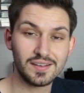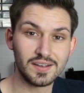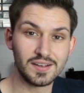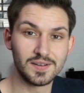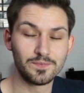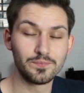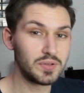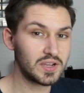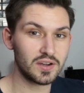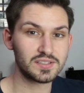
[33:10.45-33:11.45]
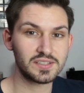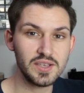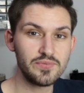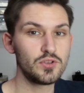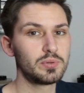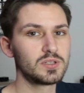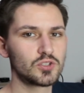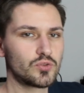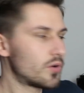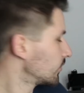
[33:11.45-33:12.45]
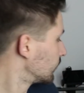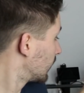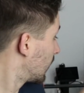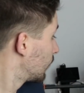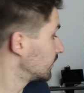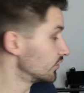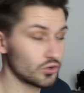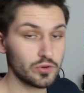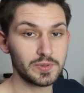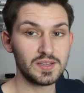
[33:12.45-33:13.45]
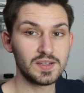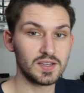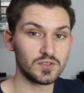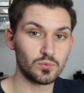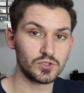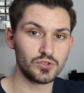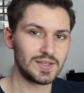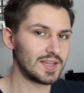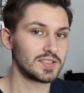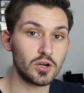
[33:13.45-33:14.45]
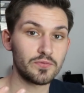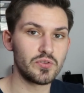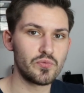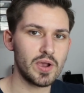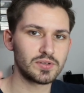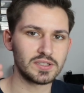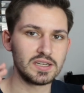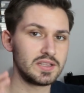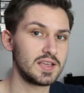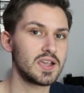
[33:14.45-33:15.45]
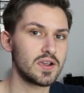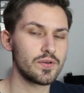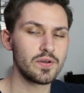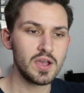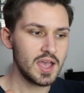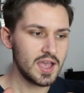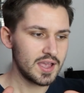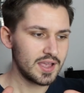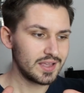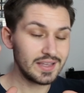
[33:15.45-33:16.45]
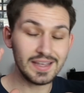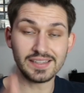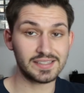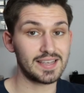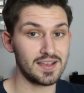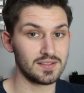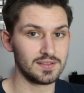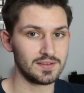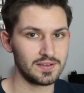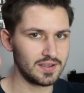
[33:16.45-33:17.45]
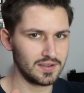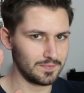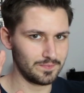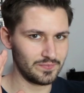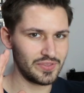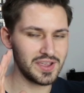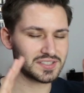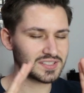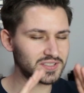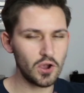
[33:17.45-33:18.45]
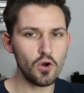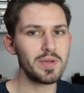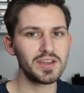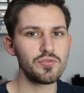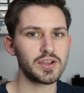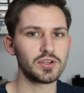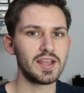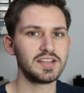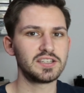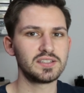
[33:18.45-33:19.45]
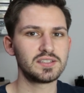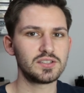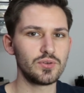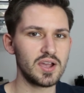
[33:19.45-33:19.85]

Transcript: Because if you build a drone on your own in Germany and want to get it off the ground and in the air, it's hell. There are so many regulations.